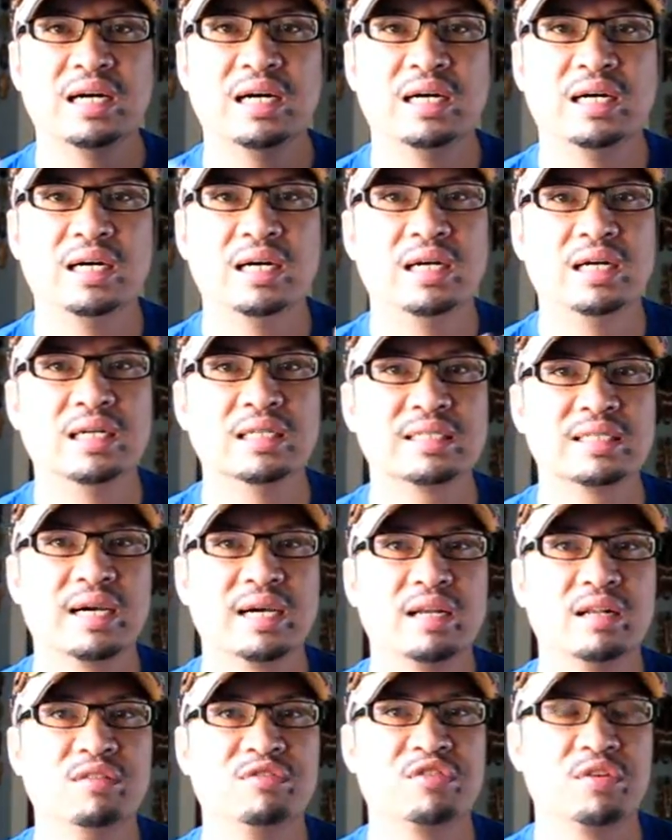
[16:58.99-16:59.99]

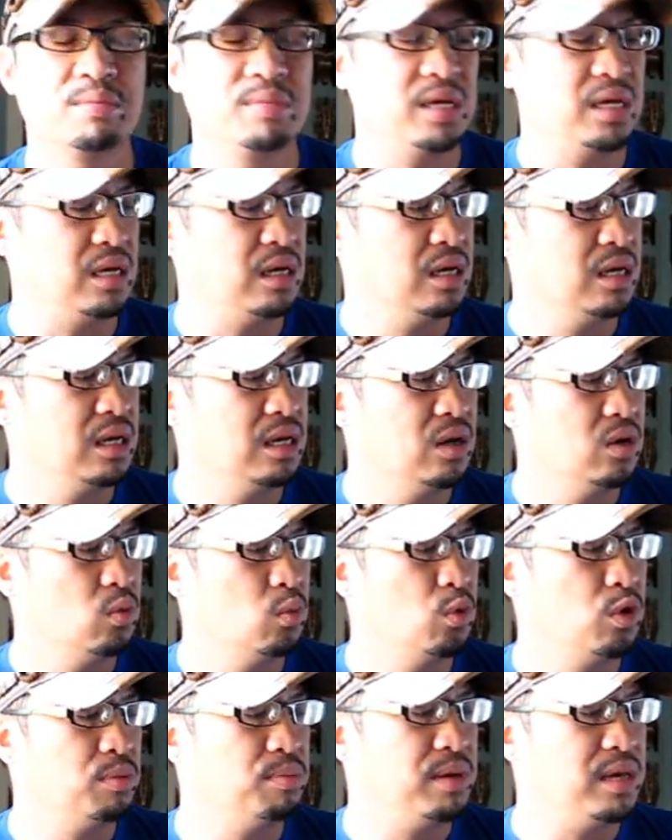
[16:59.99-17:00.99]
title for me
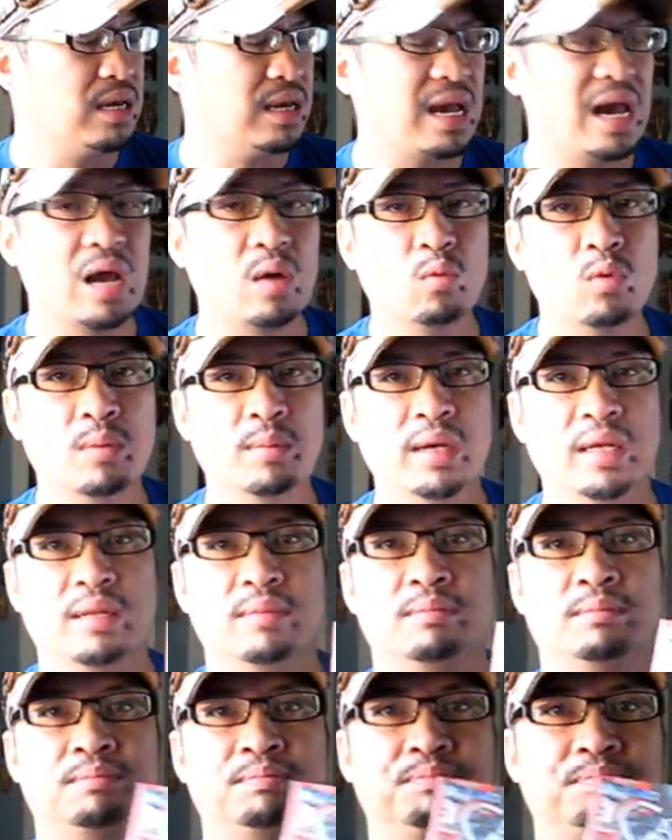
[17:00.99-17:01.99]
would be
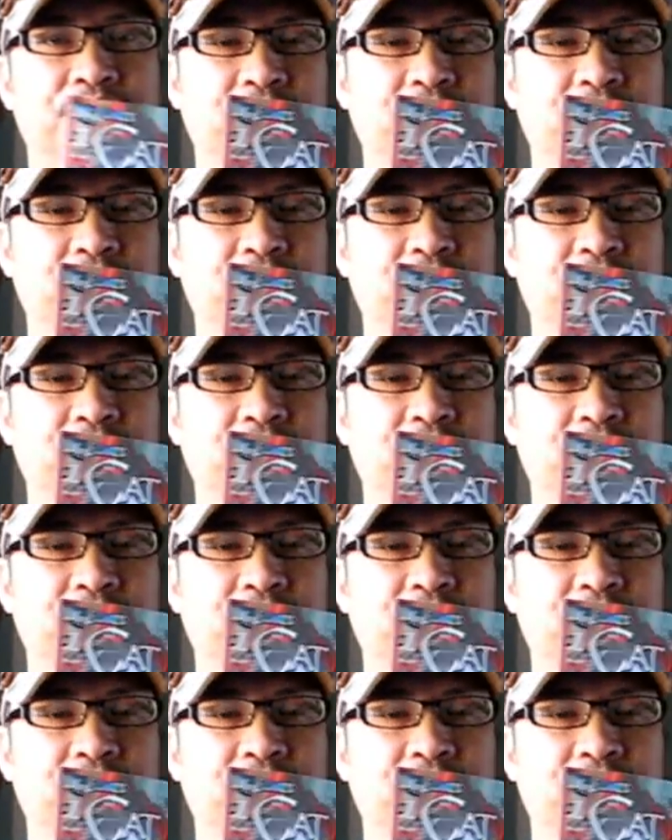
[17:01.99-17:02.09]
Catwoman.